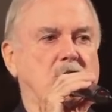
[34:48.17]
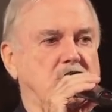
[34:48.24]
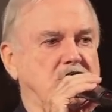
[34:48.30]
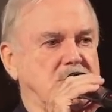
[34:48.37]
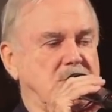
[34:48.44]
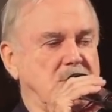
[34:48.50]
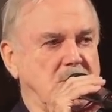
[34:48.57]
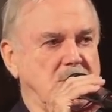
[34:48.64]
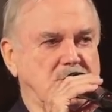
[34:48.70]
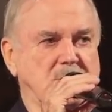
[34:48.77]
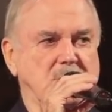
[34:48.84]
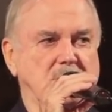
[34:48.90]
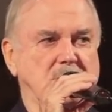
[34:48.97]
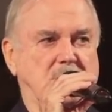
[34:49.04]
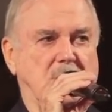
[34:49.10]
was not
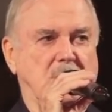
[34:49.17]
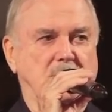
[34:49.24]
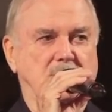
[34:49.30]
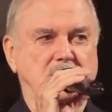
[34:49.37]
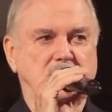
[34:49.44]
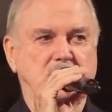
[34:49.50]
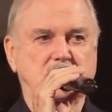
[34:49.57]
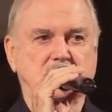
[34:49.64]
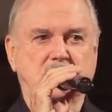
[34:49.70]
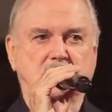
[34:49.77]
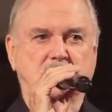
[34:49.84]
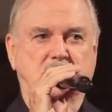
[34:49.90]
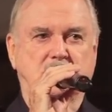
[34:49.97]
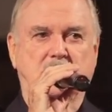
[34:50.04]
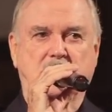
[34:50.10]
on television, she
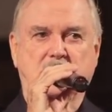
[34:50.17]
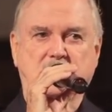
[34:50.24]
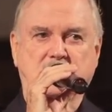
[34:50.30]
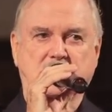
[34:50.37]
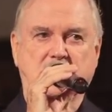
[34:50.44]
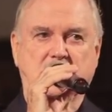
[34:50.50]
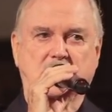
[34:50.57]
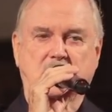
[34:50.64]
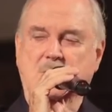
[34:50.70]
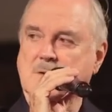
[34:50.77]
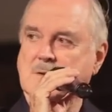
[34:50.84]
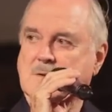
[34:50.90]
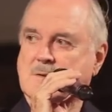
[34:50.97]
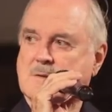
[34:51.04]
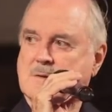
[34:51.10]
was rather startled.